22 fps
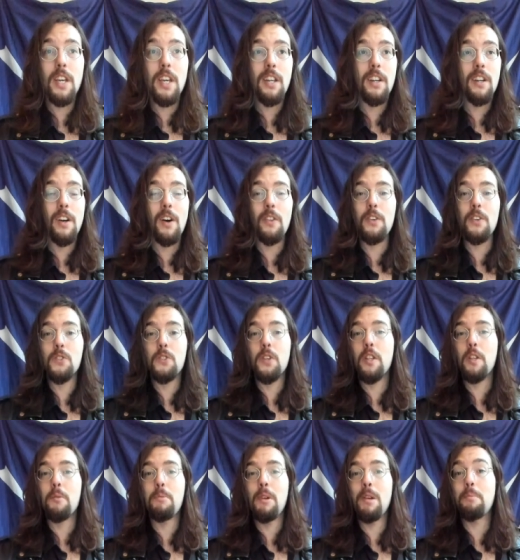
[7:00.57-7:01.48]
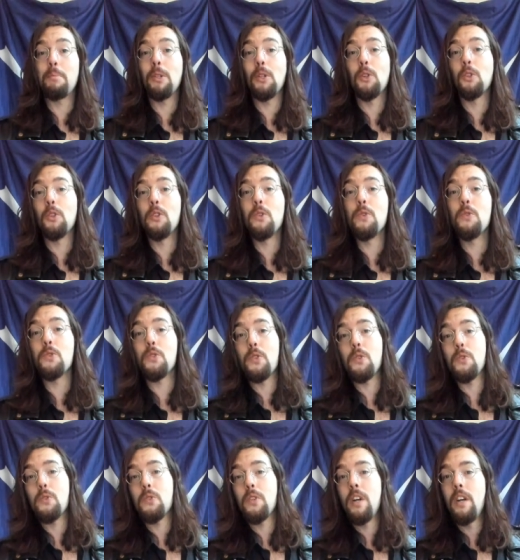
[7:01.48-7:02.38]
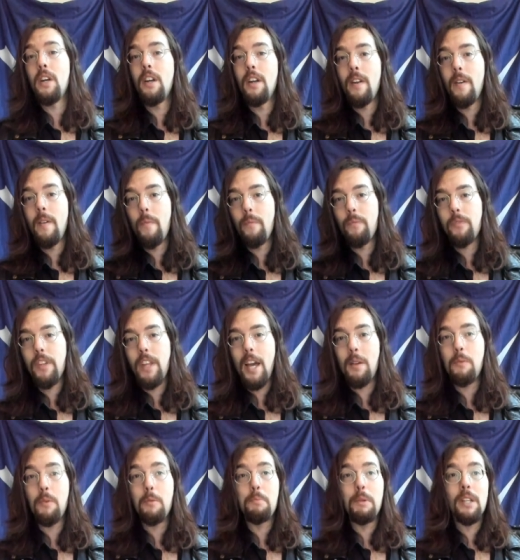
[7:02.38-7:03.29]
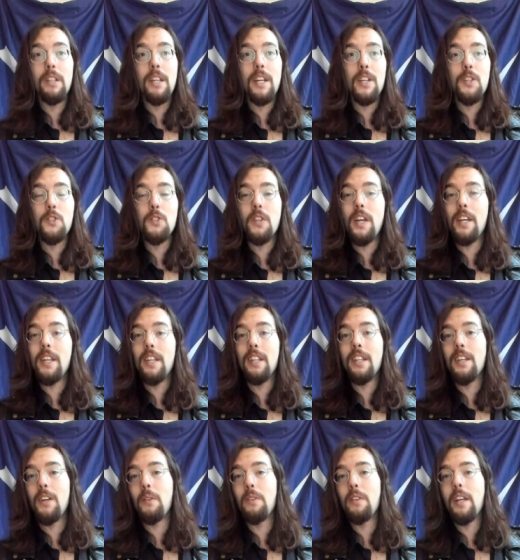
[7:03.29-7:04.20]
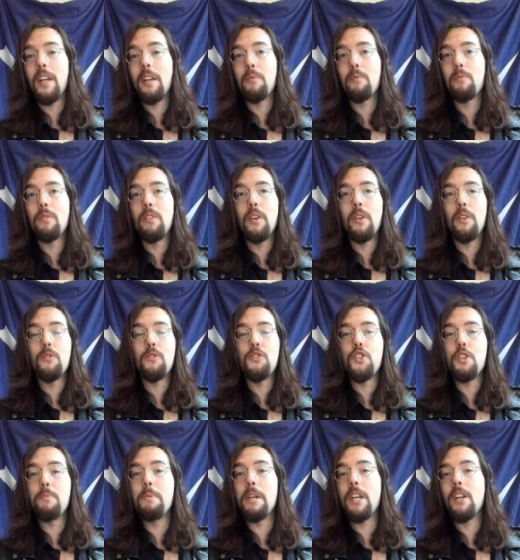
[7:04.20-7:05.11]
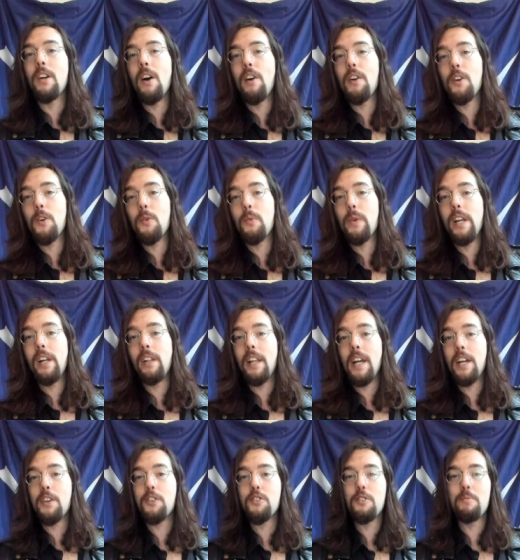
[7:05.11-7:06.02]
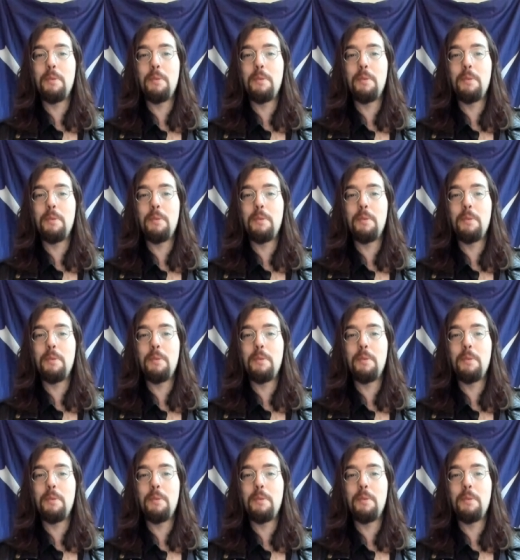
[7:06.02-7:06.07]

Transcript: and all these other people are losers and would be like you know like Jimmy Carter reelection